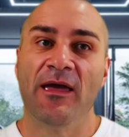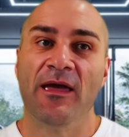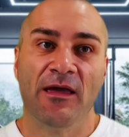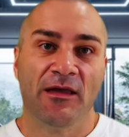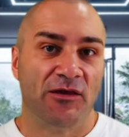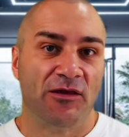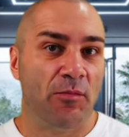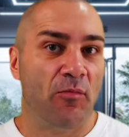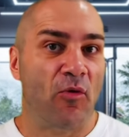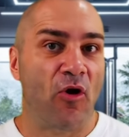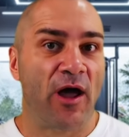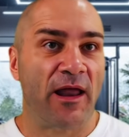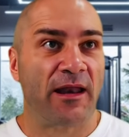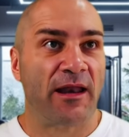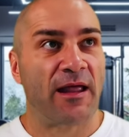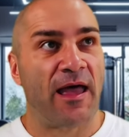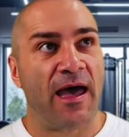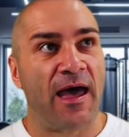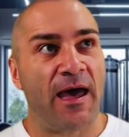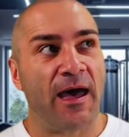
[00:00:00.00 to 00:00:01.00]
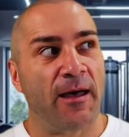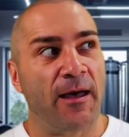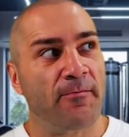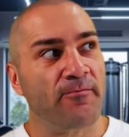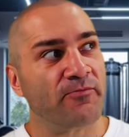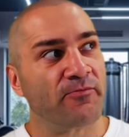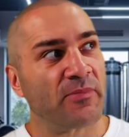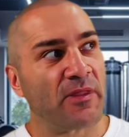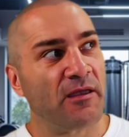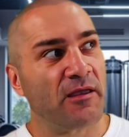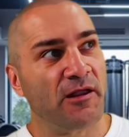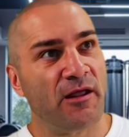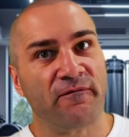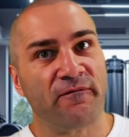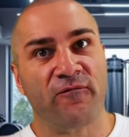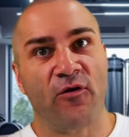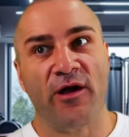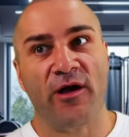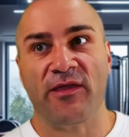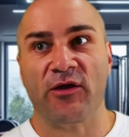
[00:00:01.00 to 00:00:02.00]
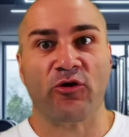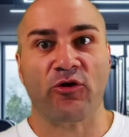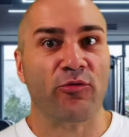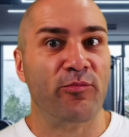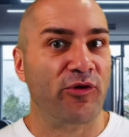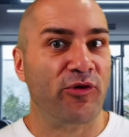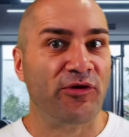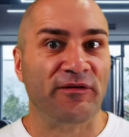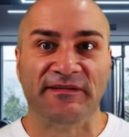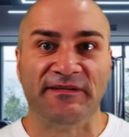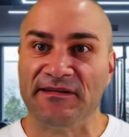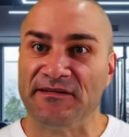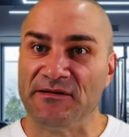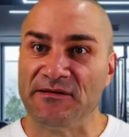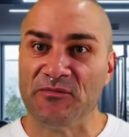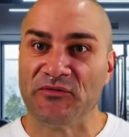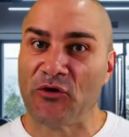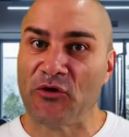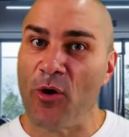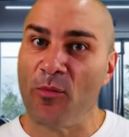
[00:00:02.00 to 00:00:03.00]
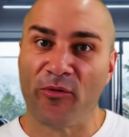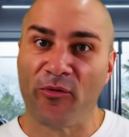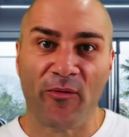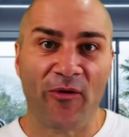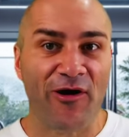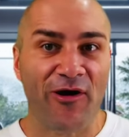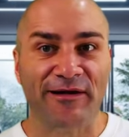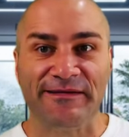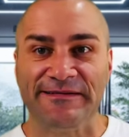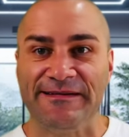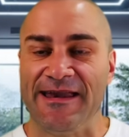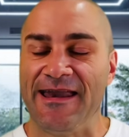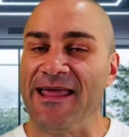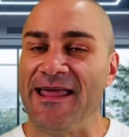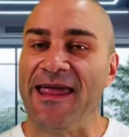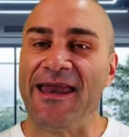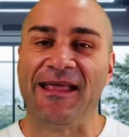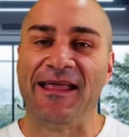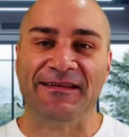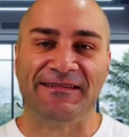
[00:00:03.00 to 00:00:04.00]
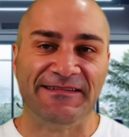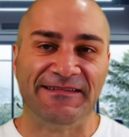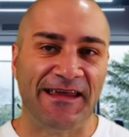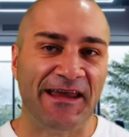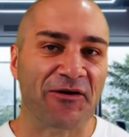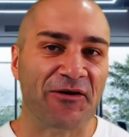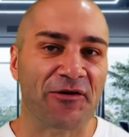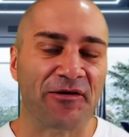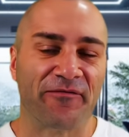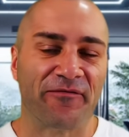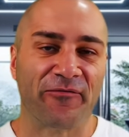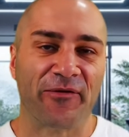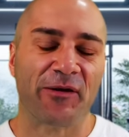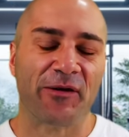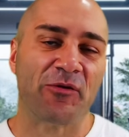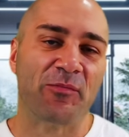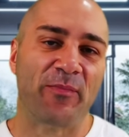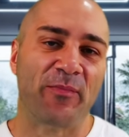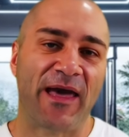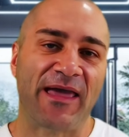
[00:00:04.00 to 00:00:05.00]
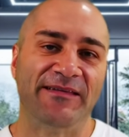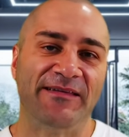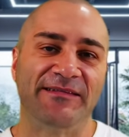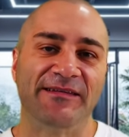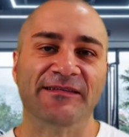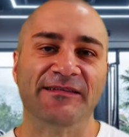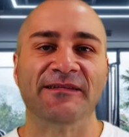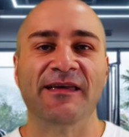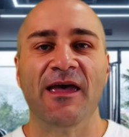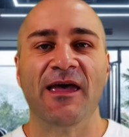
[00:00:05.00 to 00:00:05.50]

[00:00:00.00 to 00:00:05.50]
You might find that your immune system's compromised and you're getting sick on a frequent basis.